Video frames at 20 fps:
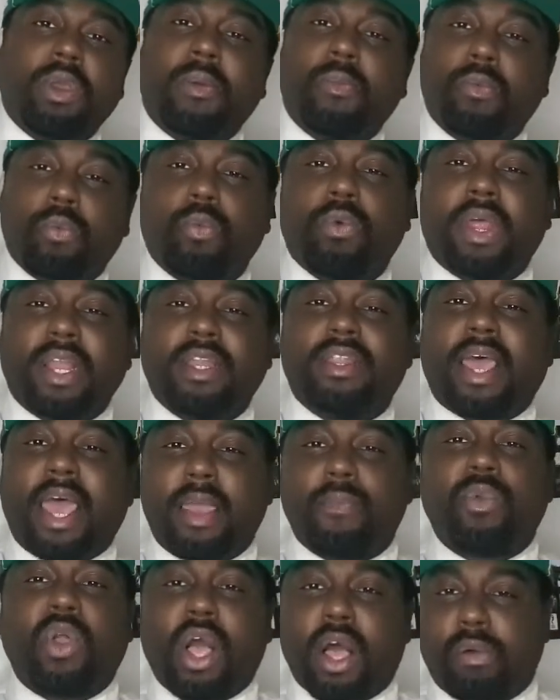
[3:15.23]
when
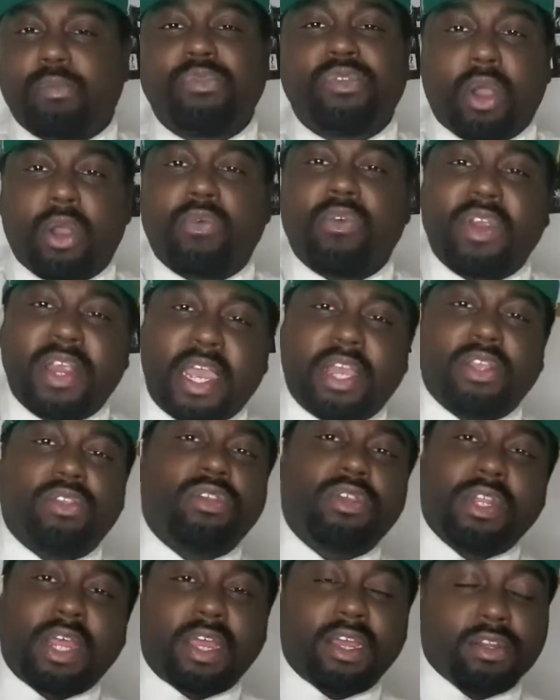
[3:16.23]
time comes, I'll react
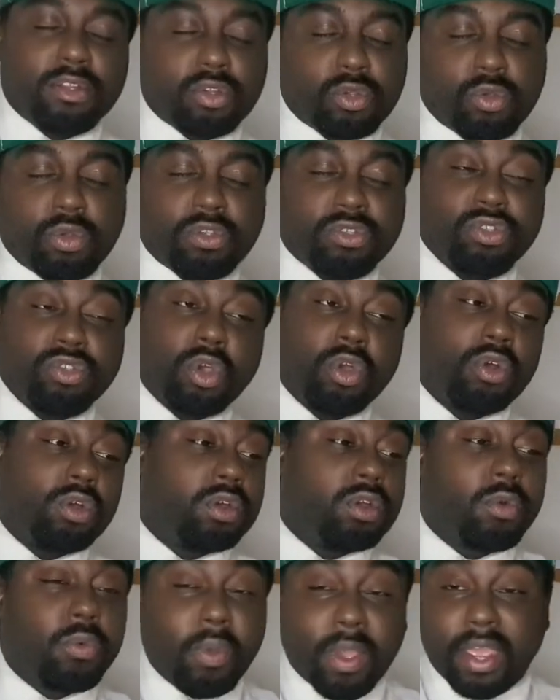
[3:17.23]
to that, to a
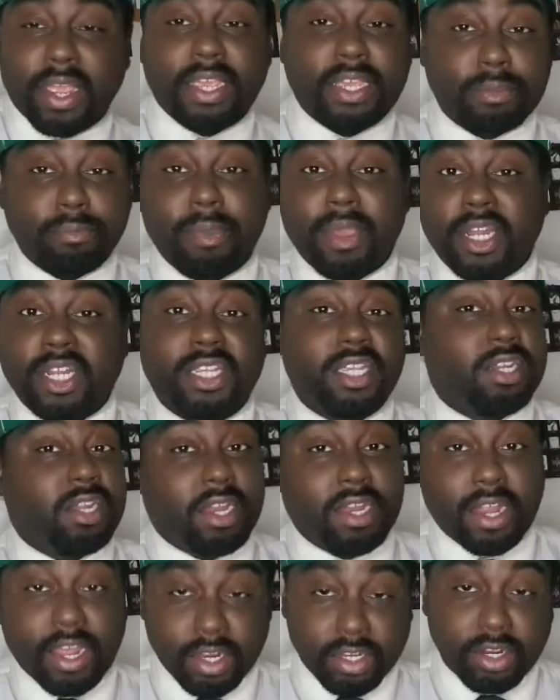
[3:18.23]
song where he's
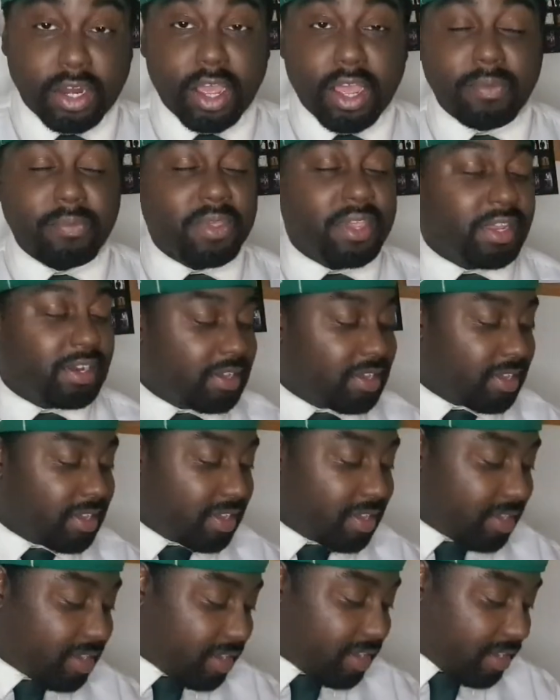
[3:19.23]
mentioning that. You know what I mean?
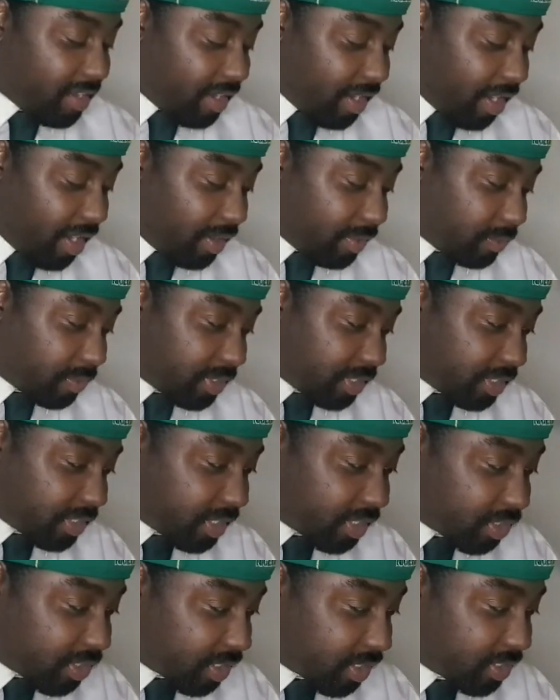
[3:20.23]
Which is
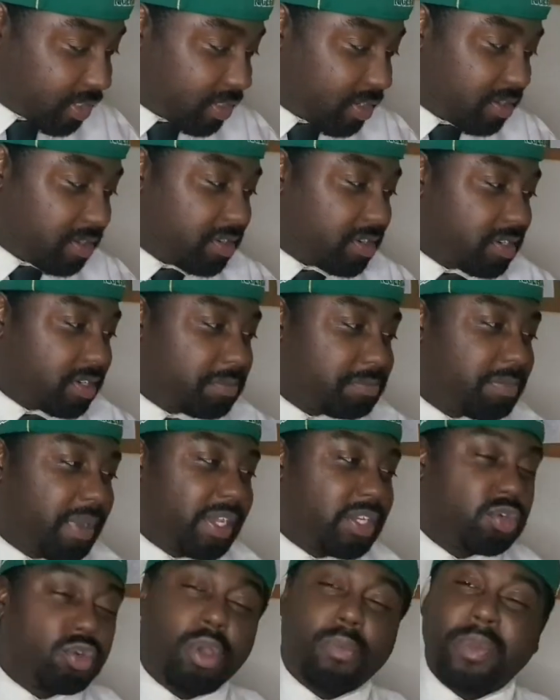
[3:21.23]
interesting.
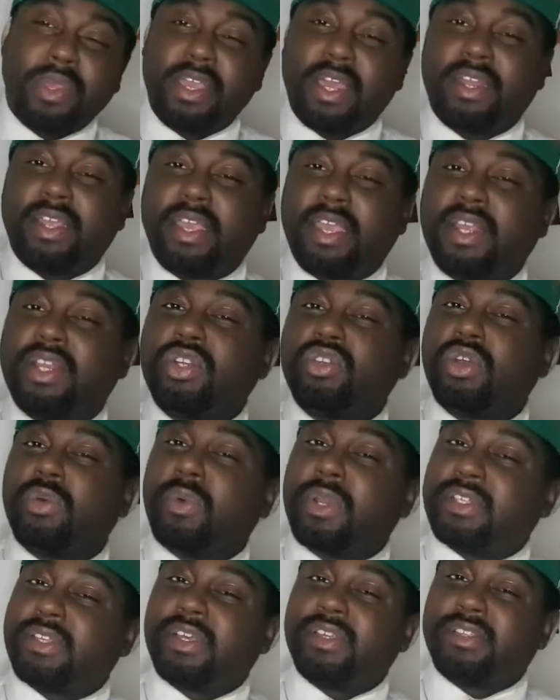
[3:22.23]
Like normally at the intro
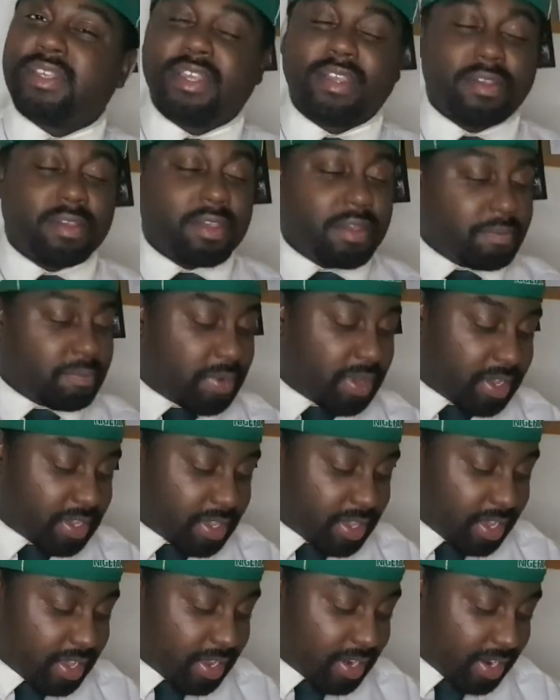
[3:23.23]
when he does it, but
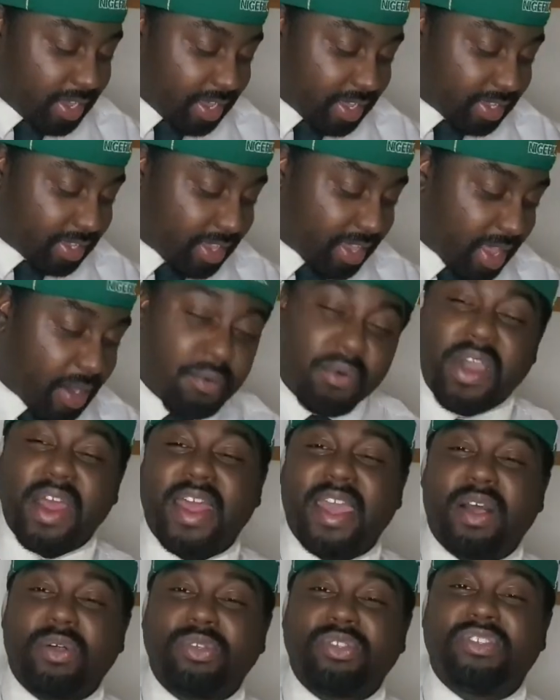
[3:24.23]
yeah, like, and what
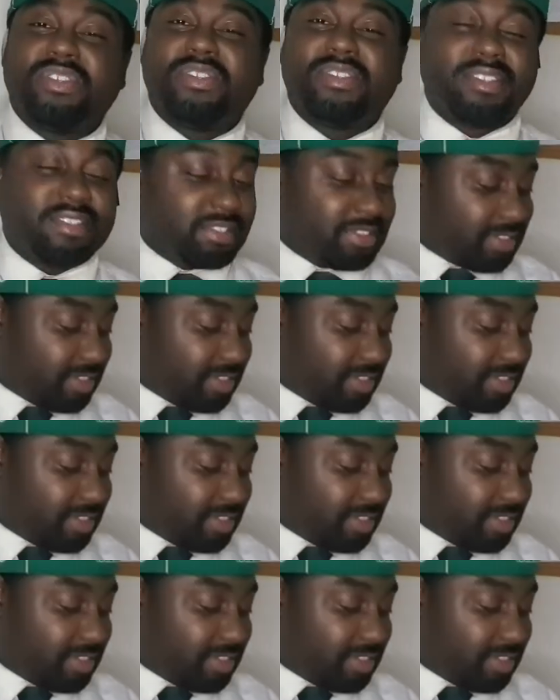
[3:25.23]
else?